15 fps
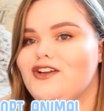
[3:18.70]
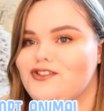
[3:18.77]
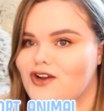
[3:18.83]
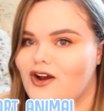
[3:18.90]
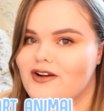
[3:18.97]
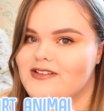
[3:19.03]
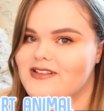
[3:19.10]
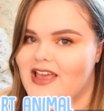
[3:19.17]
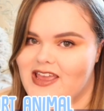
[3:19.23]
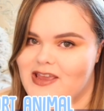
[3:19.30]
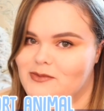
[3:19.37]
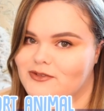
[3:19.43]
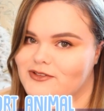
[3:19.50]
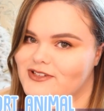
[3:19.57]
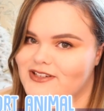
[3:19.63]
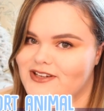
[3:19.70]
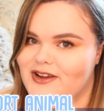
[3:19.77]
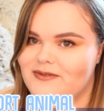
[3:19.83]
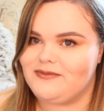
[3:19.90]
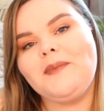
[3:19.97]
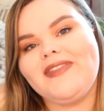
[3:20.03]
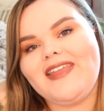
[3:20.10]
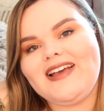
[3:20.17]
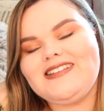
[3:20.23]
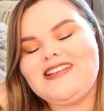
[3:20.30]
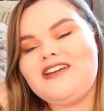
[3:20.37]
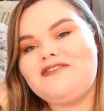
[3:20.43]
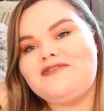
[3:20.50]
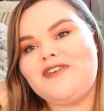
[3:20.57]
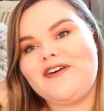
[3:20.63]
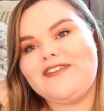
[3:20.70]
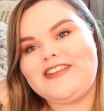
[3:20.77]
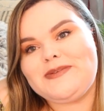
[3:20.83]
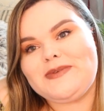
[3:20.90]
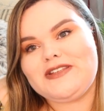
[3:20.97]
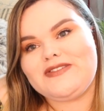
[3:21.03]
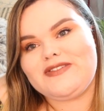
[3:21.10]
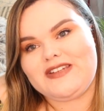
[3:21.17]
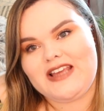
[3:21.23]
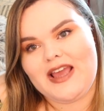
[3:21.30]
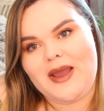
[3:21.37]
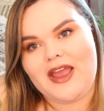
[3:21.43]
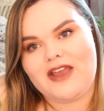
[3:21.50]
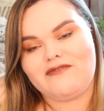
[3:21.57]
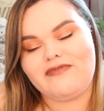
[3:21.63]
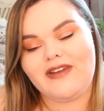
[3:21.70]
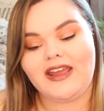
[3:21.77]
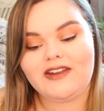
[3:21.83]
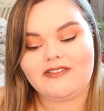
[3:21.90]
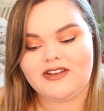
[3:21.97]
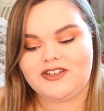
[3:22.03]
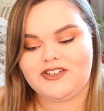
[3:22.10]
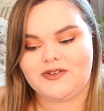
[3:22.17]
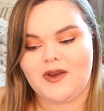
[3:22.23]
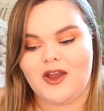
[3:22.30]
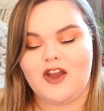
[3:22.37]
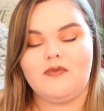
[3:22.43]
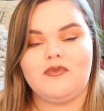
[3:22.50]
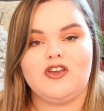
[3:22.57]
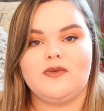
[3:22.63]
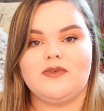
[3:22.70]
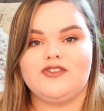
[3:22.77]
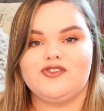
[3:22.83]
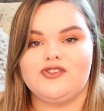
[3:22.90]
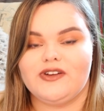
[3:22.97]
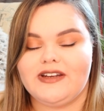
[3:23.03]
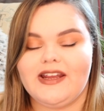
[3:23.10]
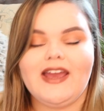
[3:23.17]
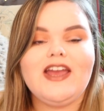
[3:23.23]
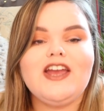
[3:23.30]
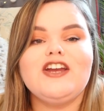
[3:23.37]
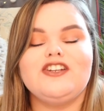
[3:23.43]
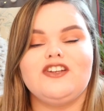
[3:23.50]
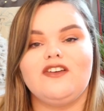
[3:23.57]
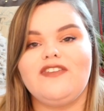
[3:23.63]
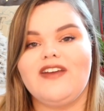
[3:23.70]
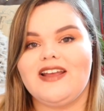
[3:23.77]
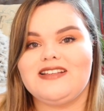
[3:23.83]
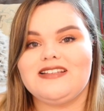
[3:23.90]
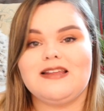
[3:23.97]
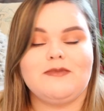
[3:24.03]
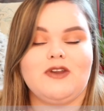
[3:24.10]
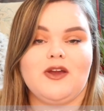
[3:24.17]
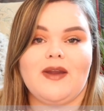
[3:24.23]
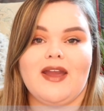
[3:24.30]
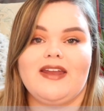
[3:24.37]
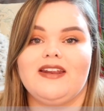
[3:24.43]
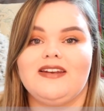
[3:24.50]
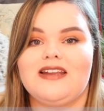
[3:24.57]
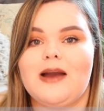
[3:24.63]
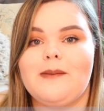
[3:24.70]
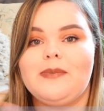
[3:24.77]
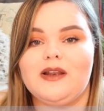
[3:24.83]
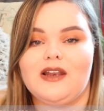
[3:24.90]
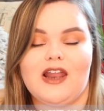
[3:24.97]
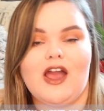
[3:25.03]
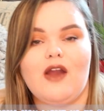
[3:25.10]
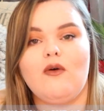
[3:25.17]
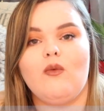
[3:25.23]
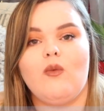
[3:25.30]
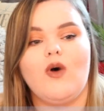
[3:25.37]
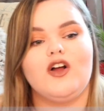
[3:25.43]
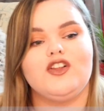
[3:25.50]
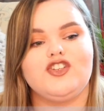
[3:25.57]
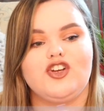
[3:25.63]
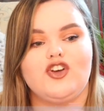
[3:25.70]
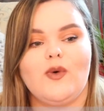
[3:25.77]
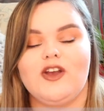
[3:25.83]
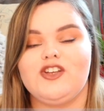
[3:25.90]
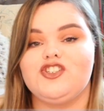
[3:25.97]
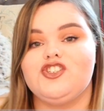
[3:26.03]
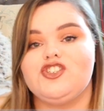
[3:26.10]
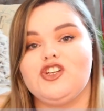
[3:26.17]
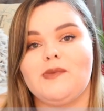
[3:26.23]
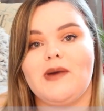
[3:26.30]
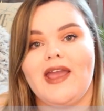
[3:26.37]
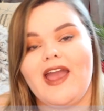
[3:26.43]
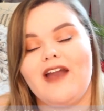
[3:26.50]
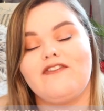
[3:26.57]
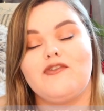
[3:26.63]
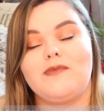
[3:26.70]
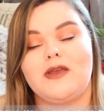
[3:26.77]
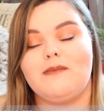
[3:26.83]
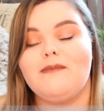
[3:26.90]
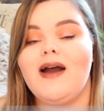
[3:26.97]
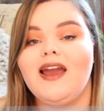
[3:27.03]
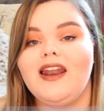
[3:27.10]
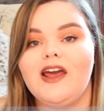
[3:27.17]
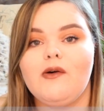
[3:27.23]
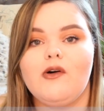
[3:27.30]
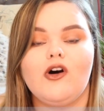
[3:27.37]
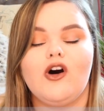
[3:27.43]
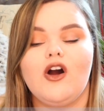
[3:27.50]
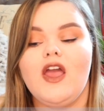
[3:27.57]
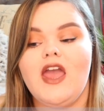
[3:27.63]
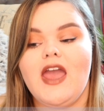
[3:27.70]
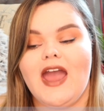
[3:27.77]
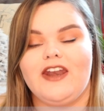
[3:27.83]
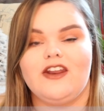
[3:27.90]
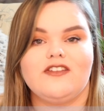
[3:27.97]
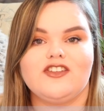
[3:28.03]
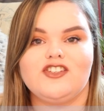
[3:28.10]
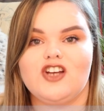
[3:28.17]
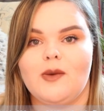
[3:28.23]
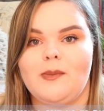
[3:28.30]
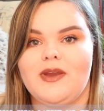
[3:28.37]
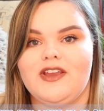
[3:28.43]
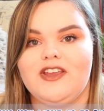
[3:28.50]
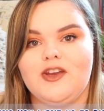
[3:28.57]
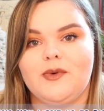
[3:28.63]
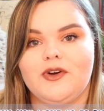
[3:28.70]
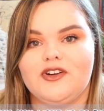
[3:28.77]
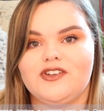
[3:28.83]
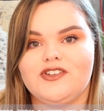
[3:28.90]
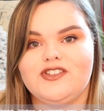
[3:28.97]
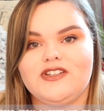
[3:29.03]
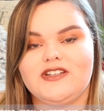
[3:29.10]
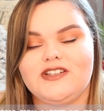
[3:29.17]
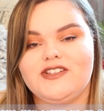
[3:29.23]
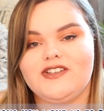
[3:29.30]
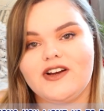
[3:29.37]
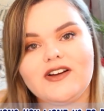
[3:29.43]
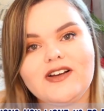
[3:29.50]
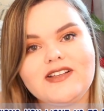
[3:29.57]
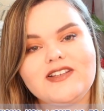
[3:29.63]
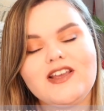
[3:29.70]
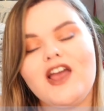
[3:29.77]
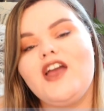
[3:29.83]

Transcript: dogs are able to do. But that is it for this week's video. I really do hope you enjoyed it. Don't forget to let me know again down below what questions you might have for me and Milo, or any other topic you want us to discuss.